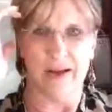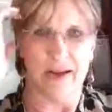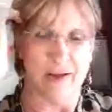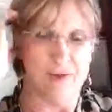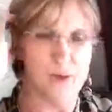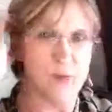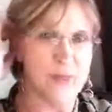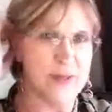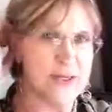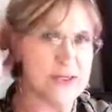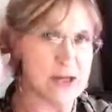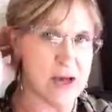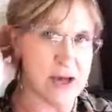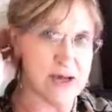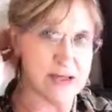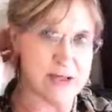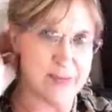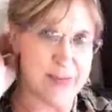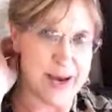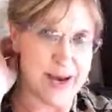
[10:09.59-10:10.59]
Everybody
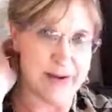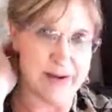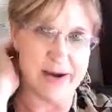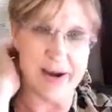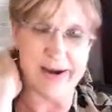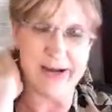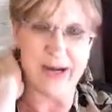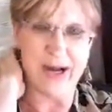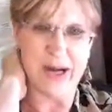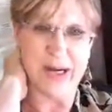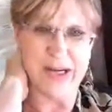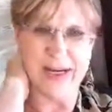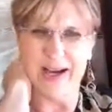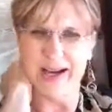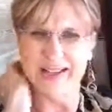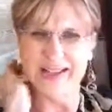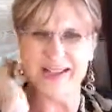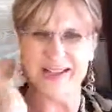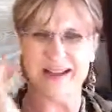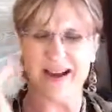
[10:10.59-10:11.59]
talked about it and I got it and
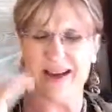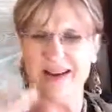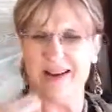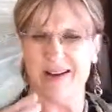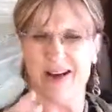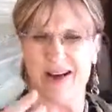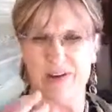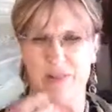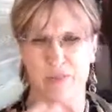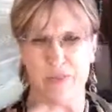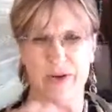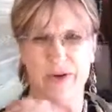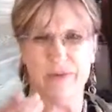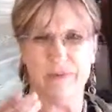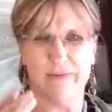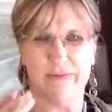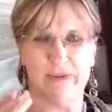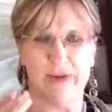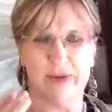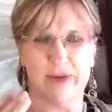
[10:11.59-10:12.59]
I just kind of got a
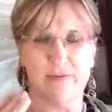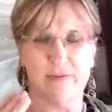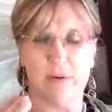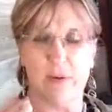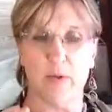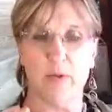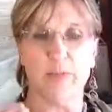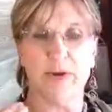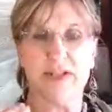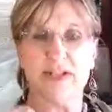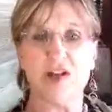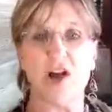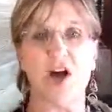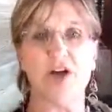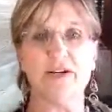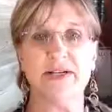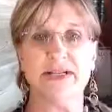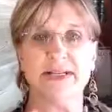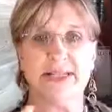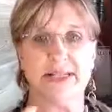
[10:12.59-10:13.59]
weird feeling from it. But it's
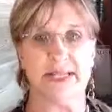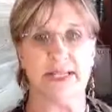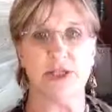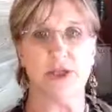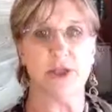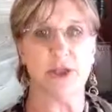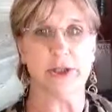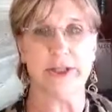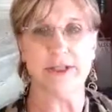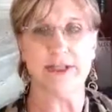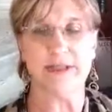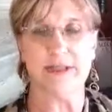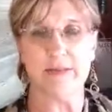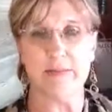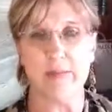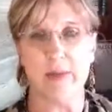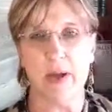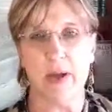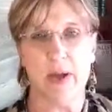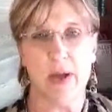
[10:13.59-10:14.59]
called Essentialism
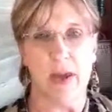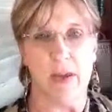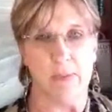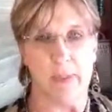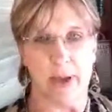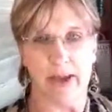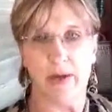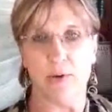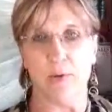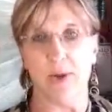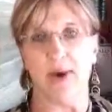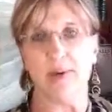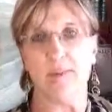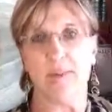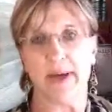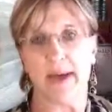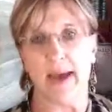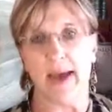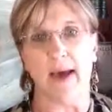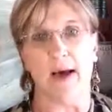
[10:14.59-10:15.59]
by Greg
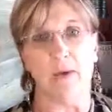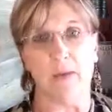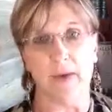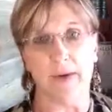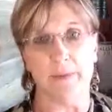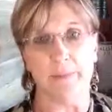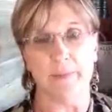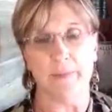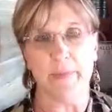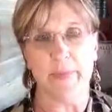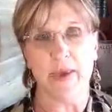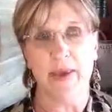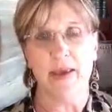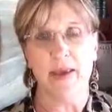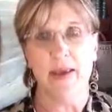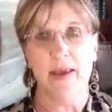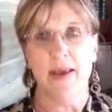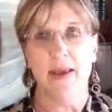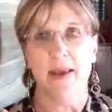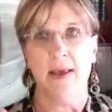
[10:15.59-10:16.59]
McKeown.
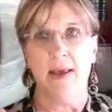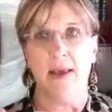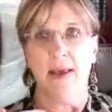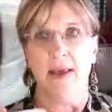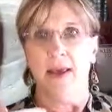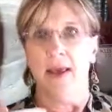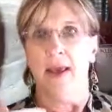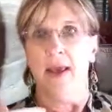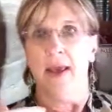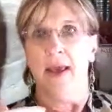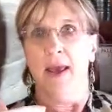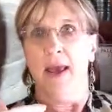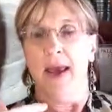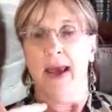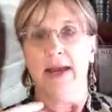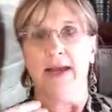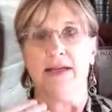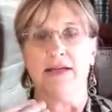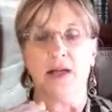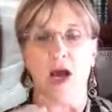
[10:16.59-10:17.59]

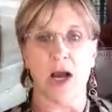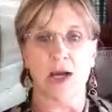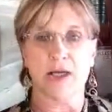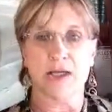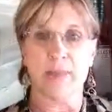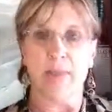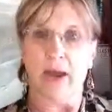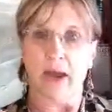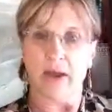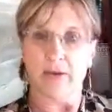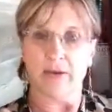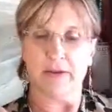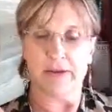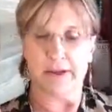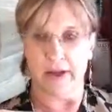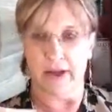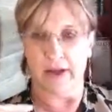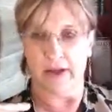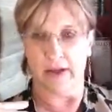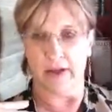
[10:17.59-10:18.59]
And he talks about
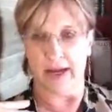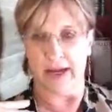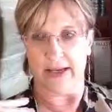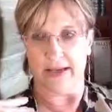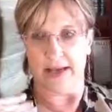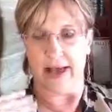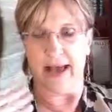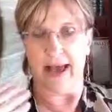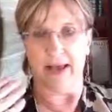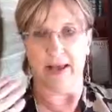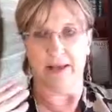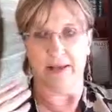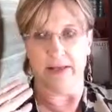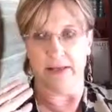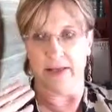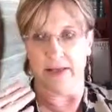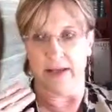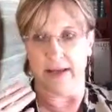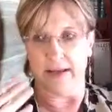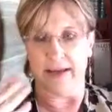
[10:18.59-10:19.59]

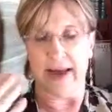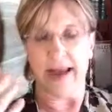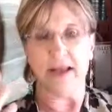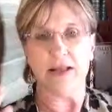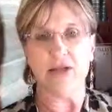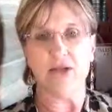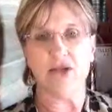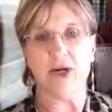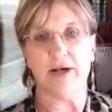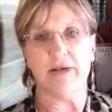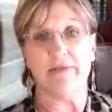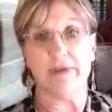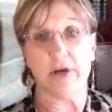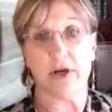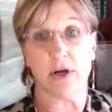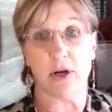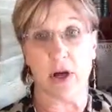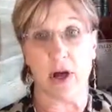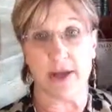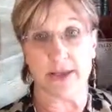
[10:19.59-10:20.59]
the analogy of a
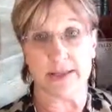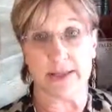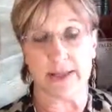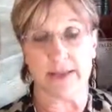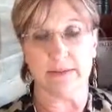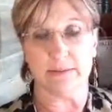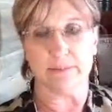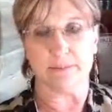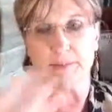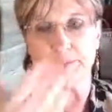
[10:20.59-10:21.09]
closet.